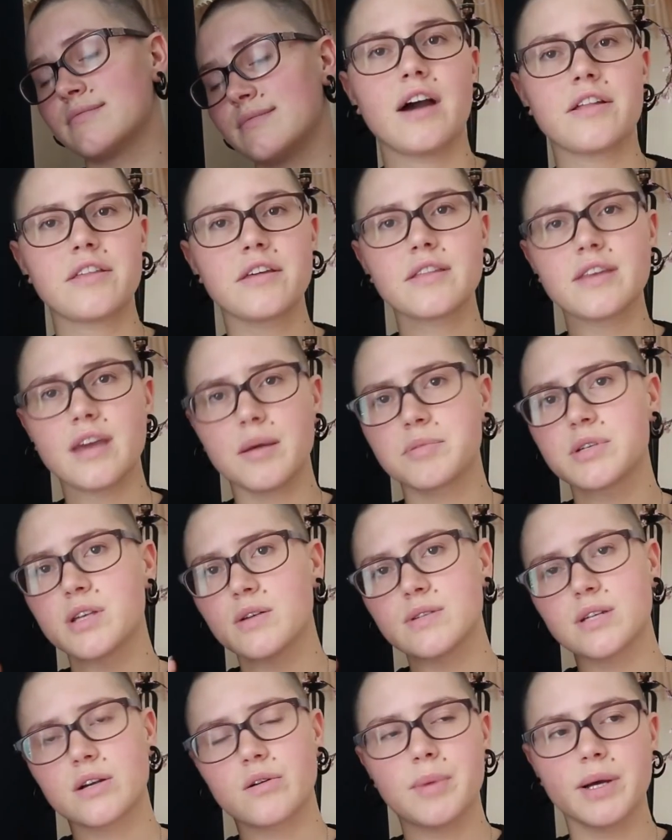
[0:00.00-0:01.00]
I think the
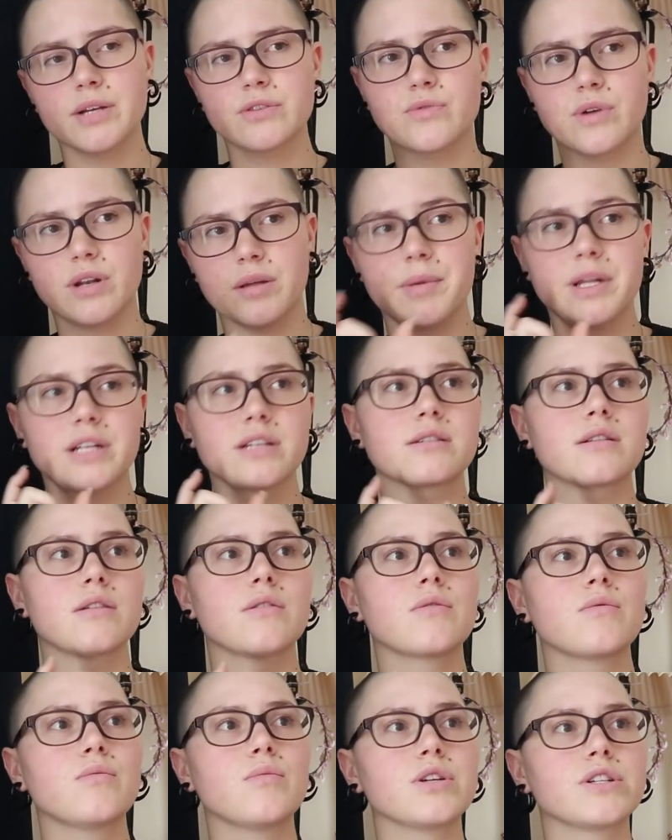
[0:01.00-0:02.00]
episodes are about 20 minutes
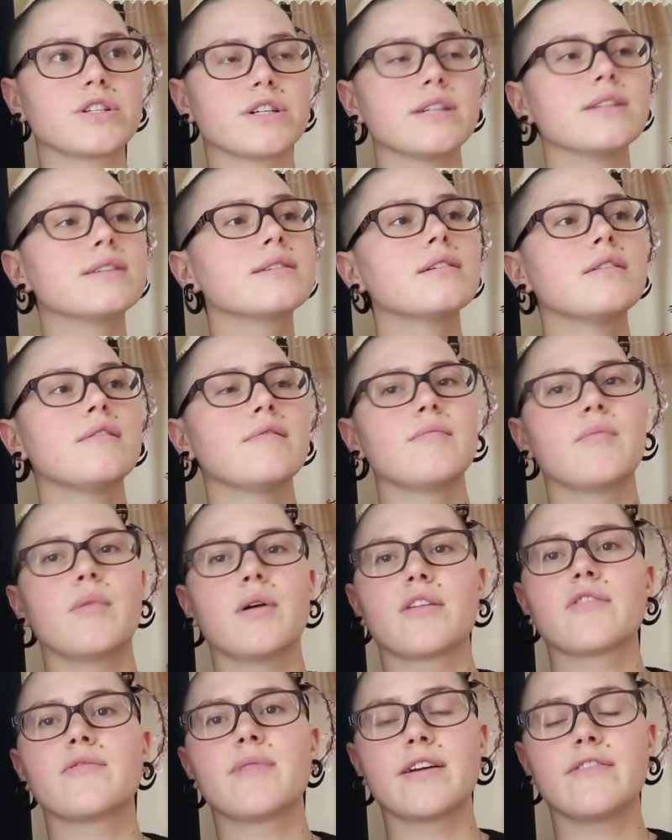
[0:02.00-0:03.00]
long, which is
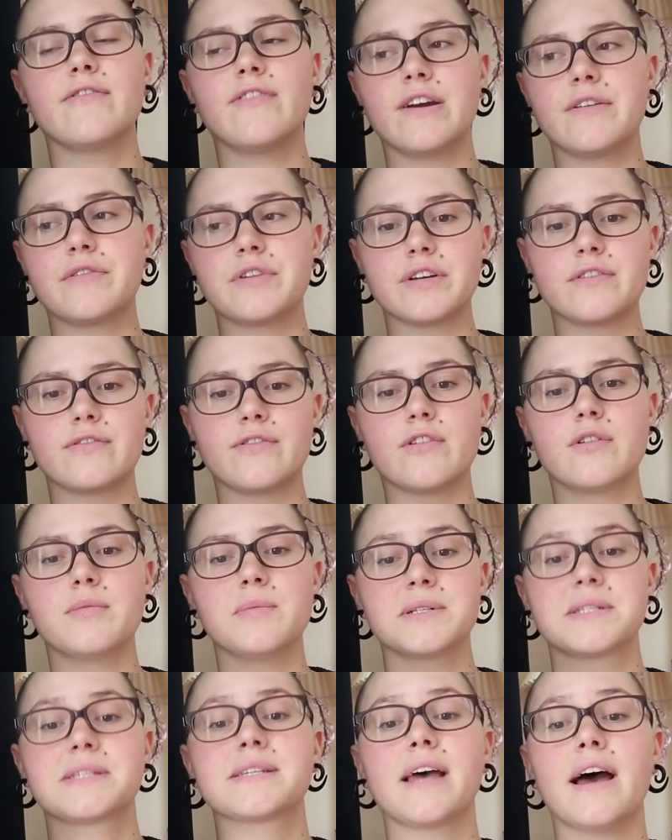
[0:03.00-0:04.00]
one of my favourite
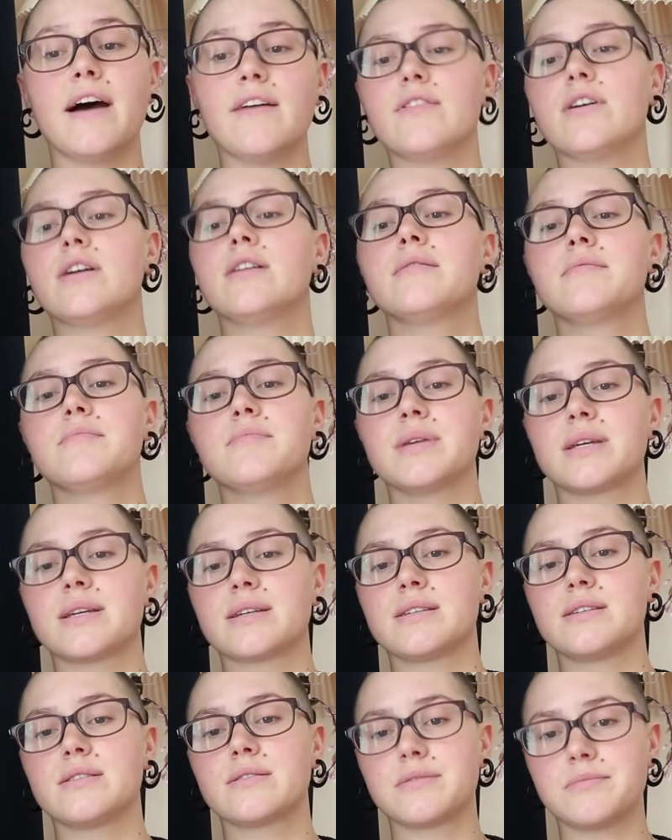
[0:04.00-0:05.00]
formats ever
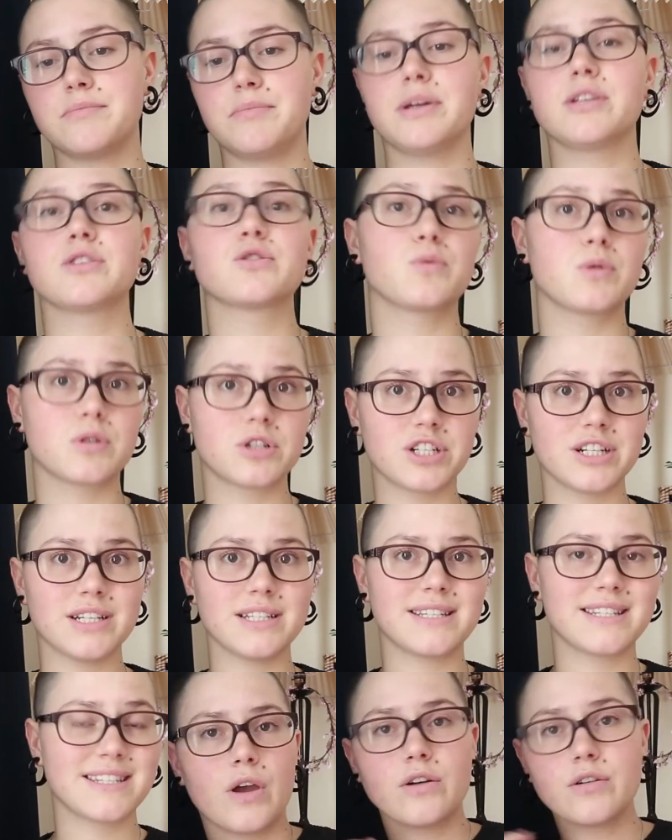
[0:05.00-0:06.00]
because you can binge watch it.